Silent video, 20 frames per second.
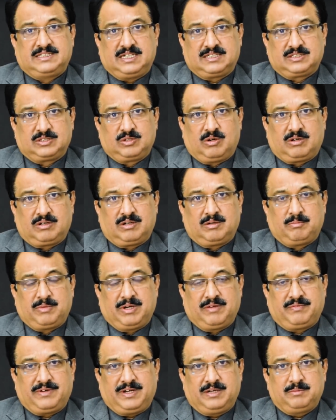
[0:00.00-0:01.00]
has gone up by
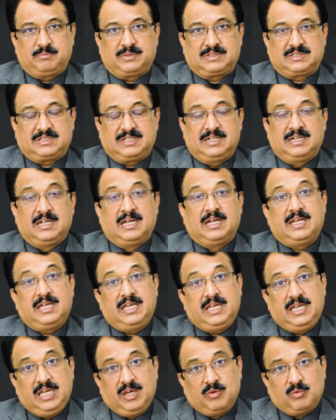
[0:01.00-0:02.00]
5%.
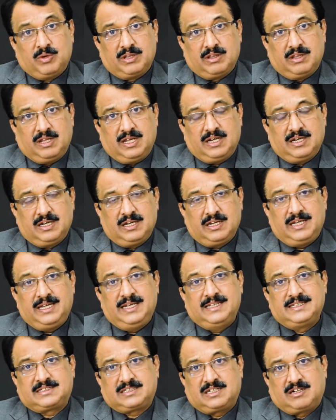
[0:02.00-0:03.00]
Even then,
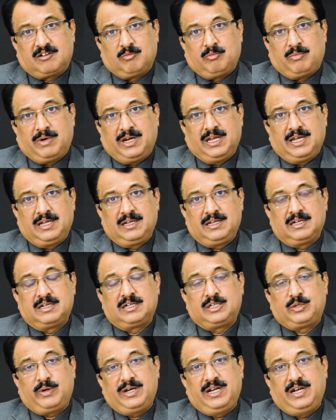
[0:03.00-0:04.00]
instead of buying
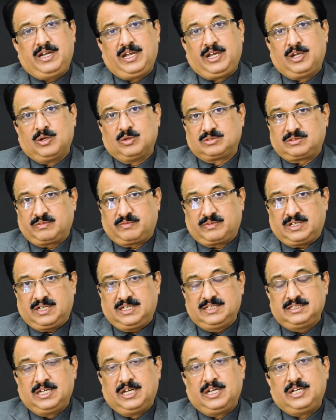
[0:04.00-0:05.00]
20 kilos of
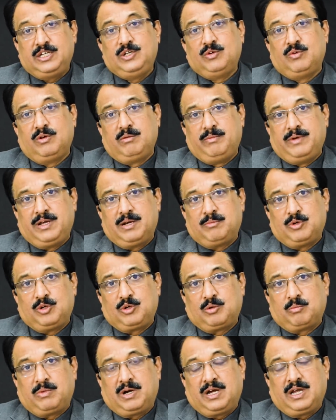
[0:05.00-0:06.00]
rice, you will be able
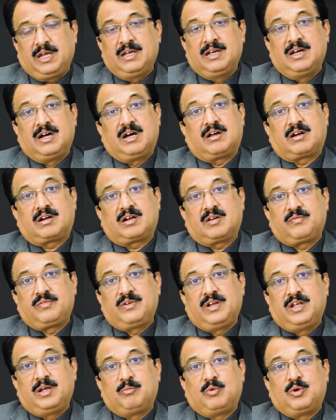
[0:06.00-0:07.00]
to buy
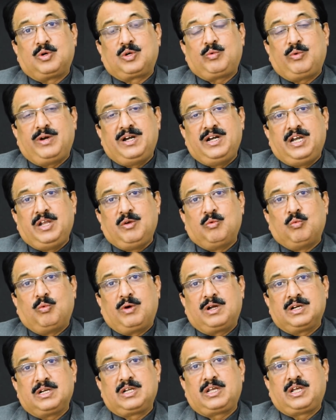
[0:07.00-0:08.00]
roughly about
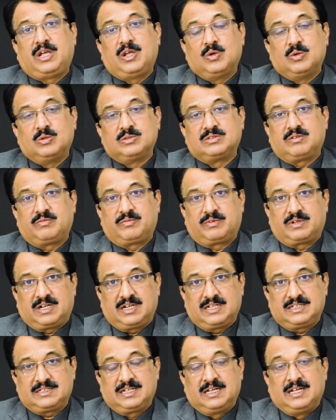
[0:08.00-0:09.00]
21 kilos of
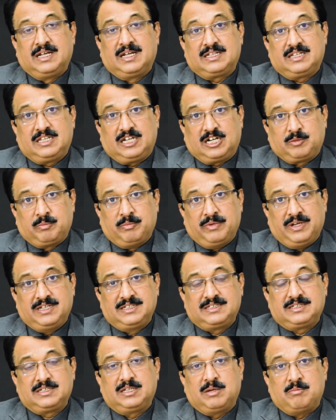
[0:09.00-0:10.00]
rice. That
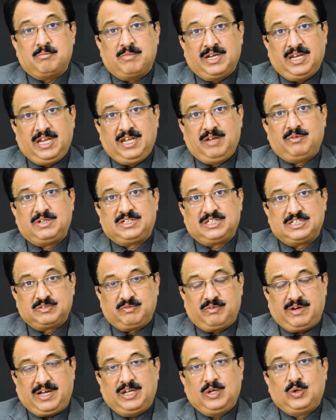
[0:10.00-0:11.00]
means the money which is
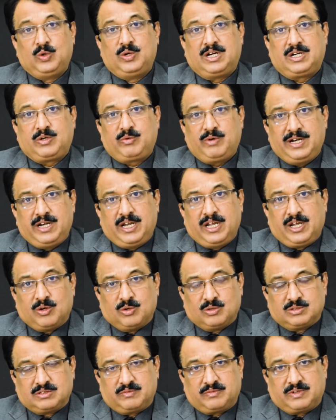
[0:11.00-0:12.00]
valued at 20
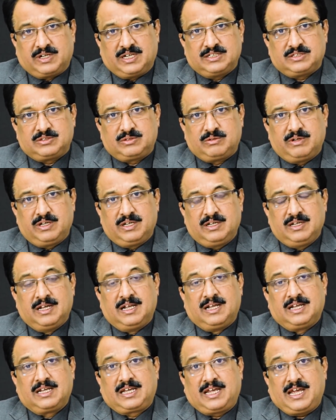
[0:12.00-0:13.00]
kilos of rice today
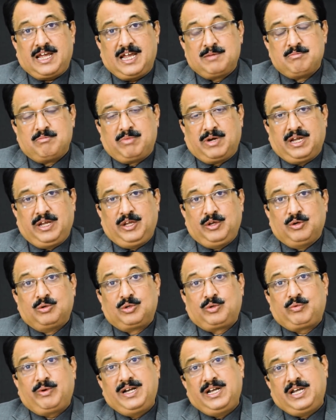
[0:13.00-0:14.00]
can buy you
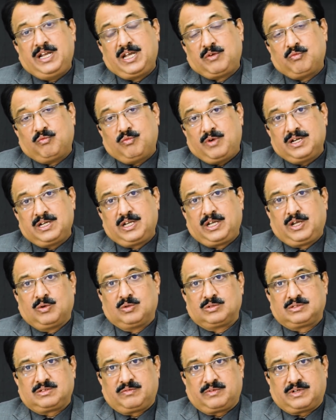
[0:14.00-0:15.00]
21
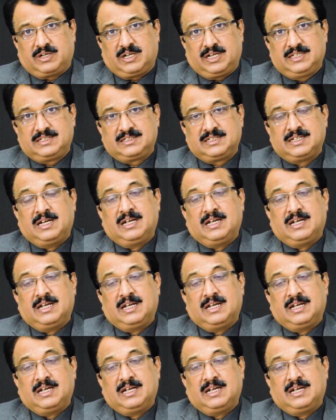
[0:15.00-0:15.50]
kilos of rice